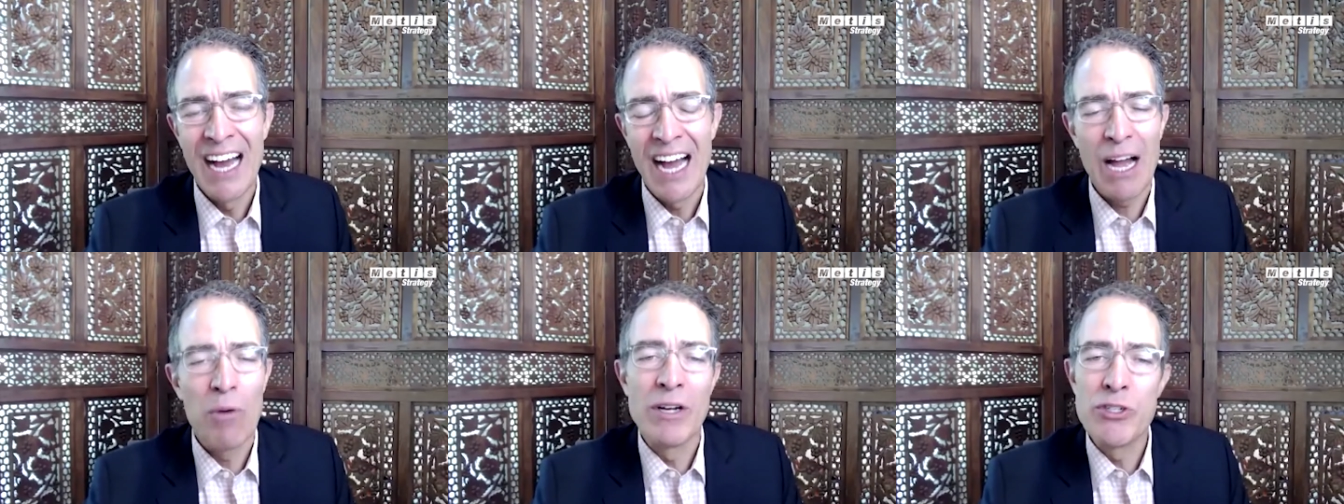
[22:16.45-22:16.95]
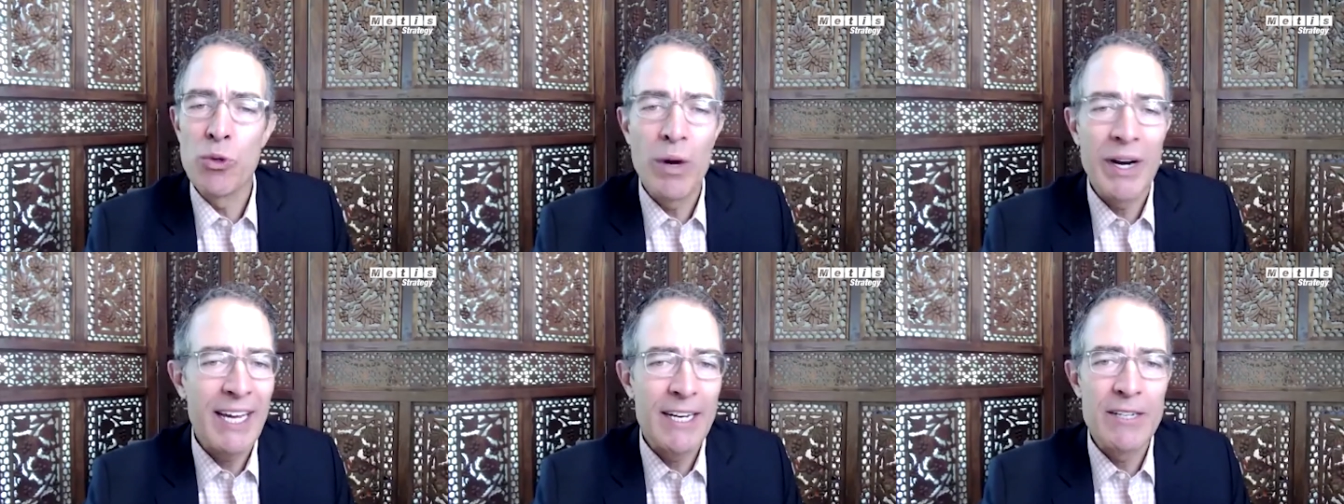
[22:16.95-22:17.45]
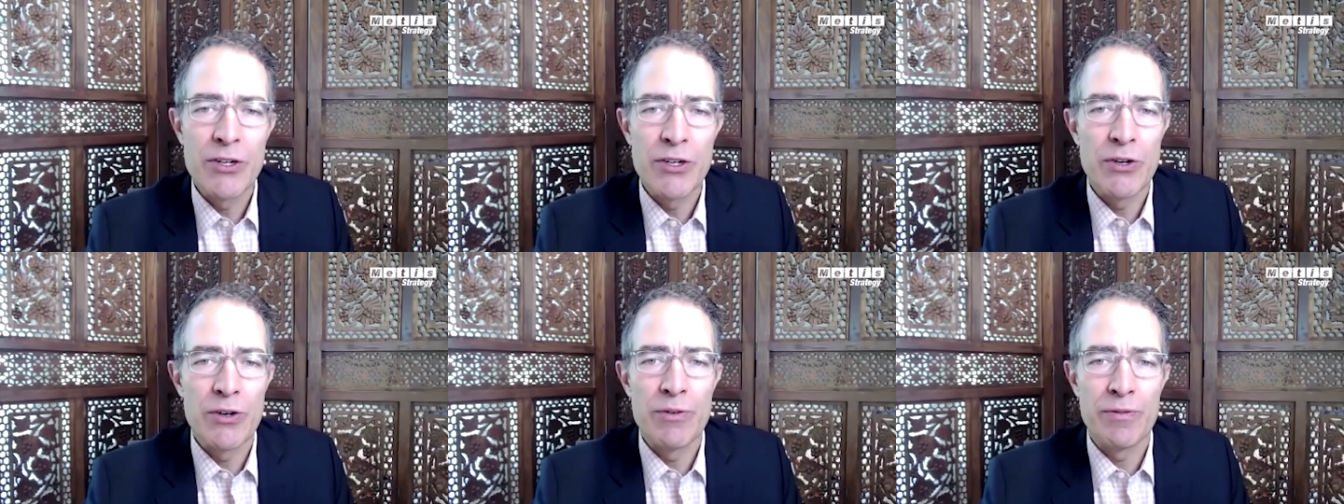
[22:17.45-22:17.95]
I, I, do want to get into
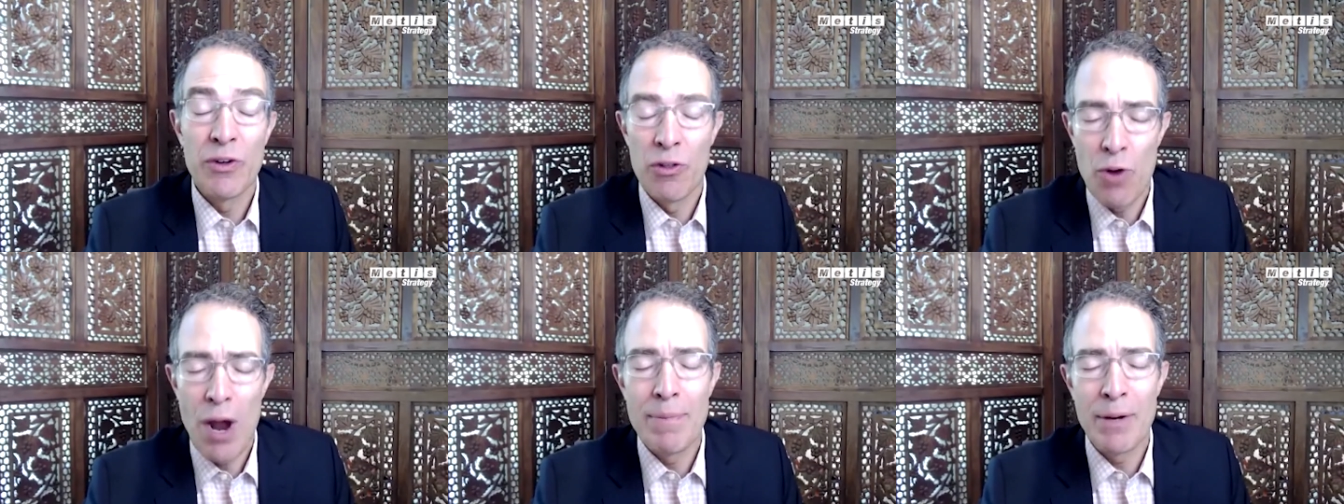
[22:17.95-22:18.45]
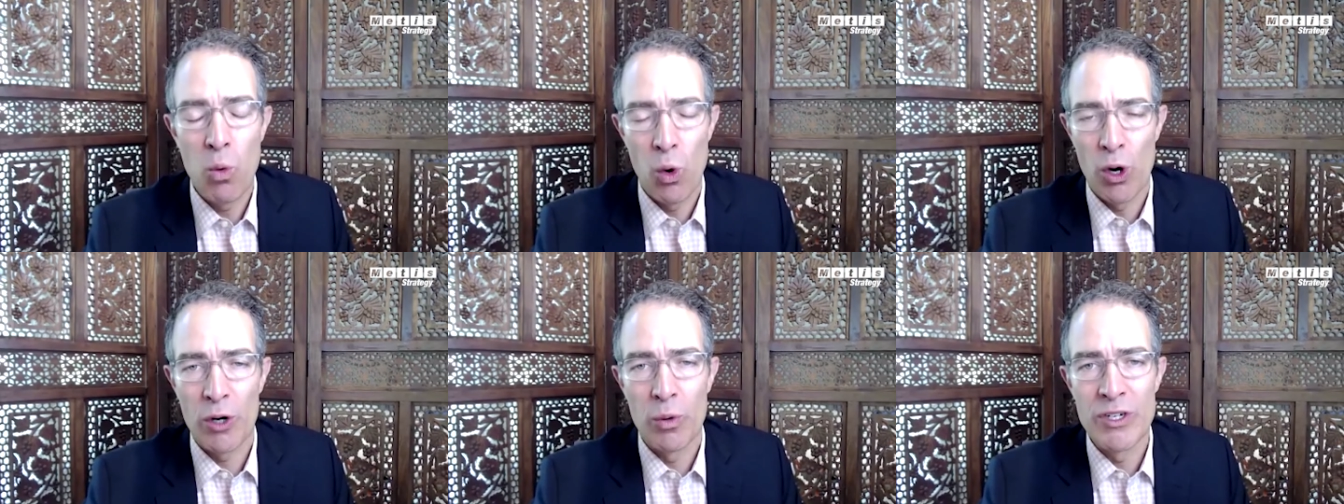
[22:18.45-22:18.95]
your philanthropic work,